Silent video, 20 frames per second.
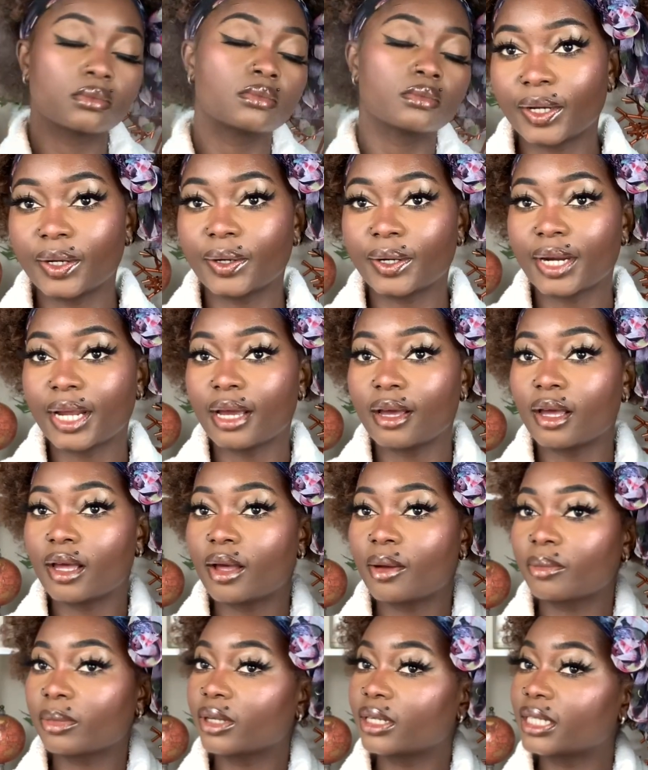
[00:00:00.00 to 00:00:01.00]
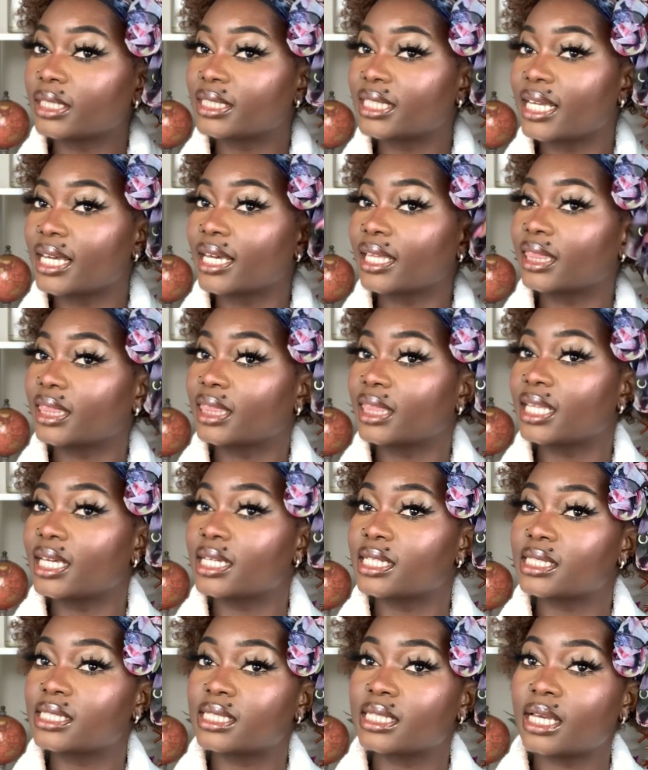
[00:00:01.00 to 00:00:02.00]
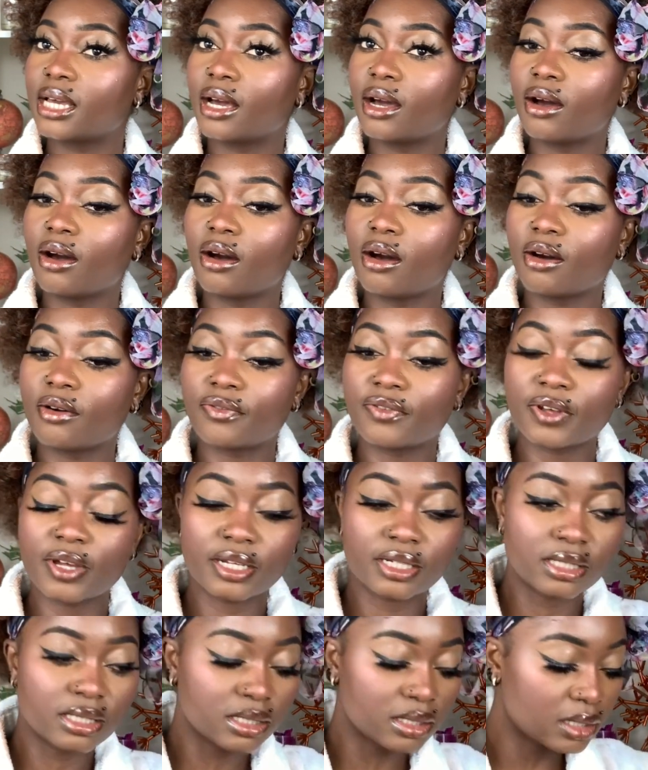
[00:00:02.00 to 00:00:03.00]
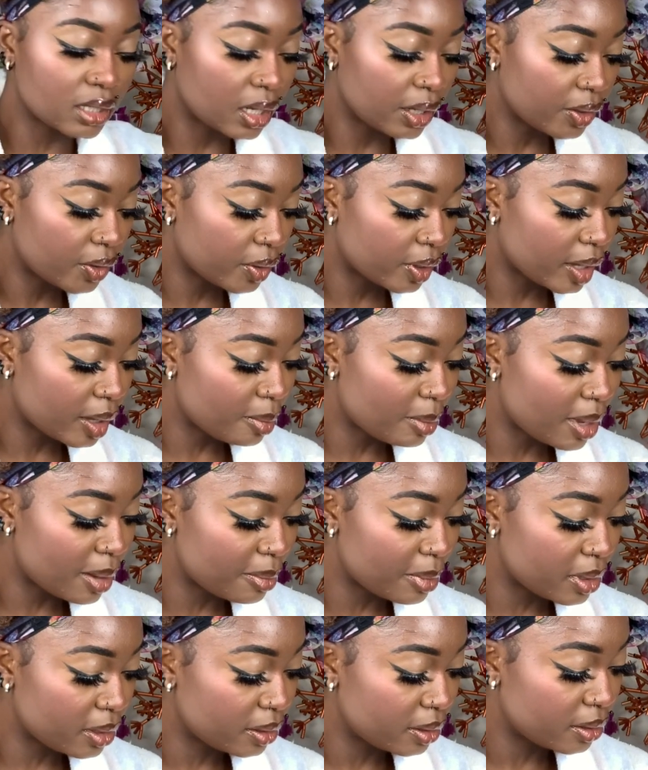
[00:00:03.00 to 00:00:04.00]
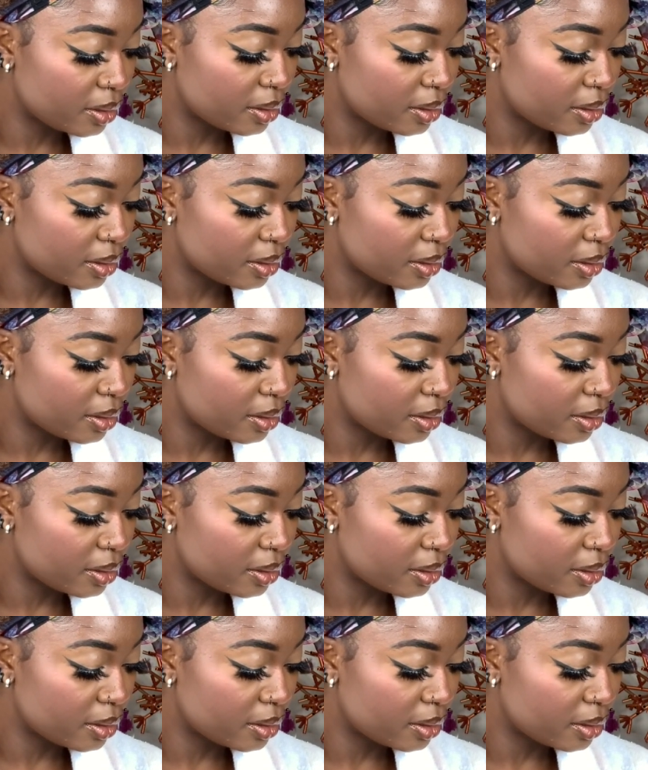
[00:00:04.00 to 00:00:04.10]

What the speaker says: So now I'm gonna take this off and see. Are you okay, mommy?